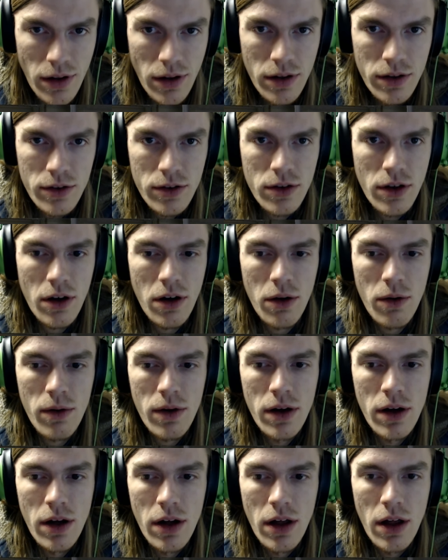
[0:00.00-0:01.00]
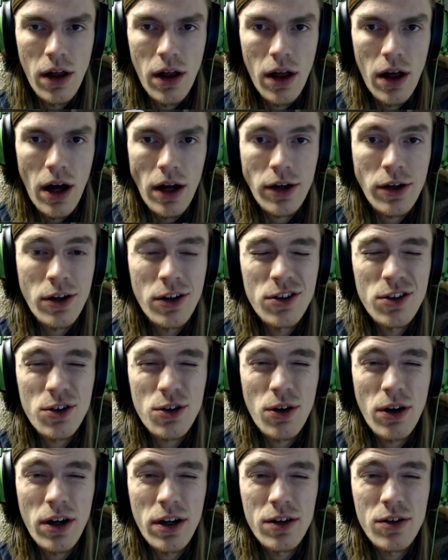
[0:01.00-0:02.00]
So, I could just
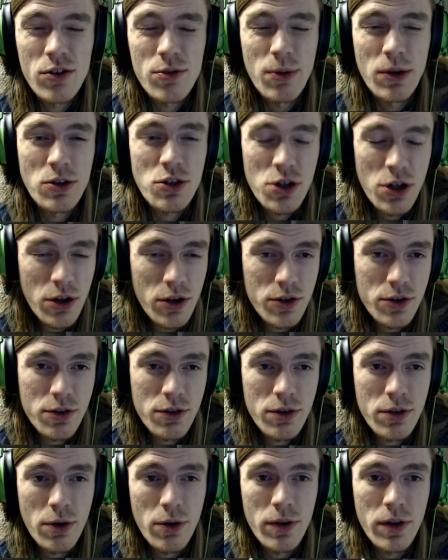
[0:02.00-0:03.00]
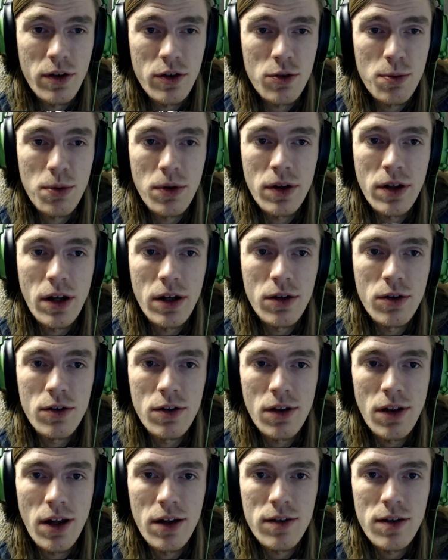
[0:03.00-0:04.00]
go ahead and use my Charger, or the Esprit that I used
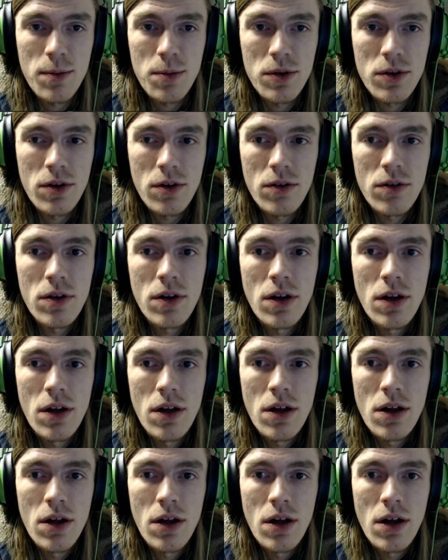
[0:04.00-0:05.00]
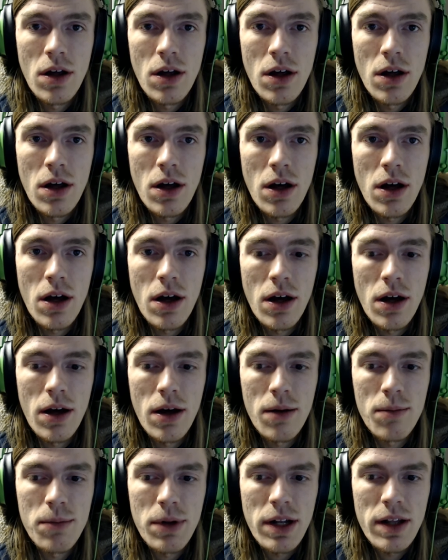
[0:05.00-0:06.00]
the last episode,
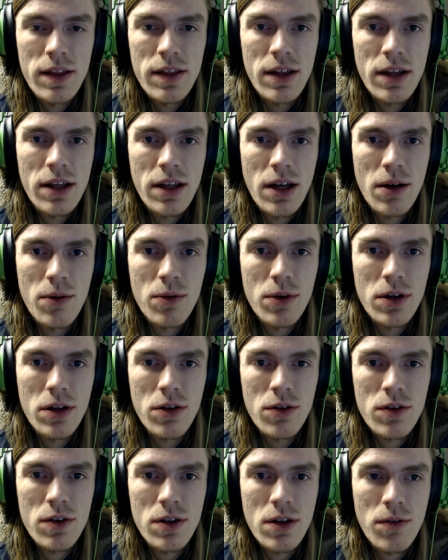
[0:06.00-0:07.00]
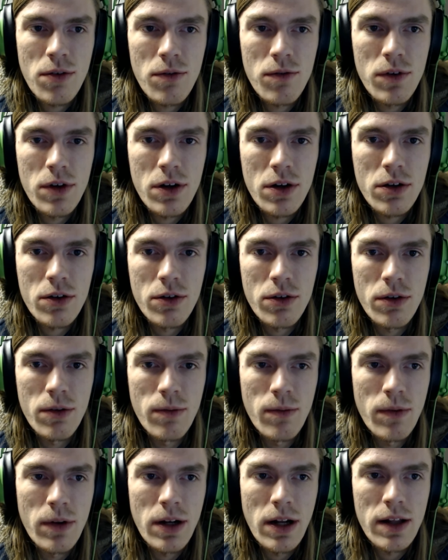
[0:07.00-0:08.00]
but I think I want to use a different vehicle,
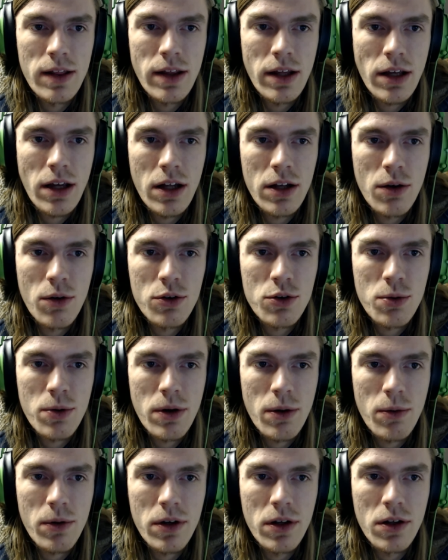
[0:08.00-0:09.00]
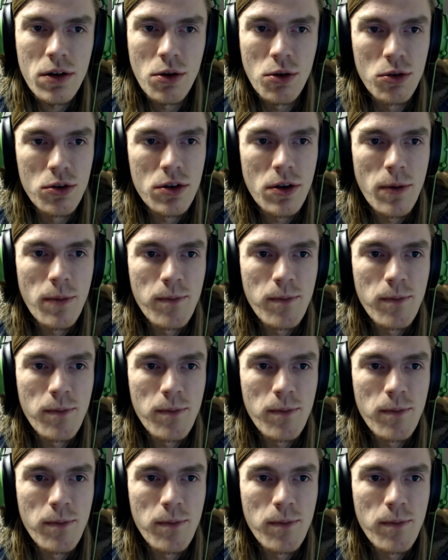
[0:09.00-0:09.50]
and I think I know which one I want to use.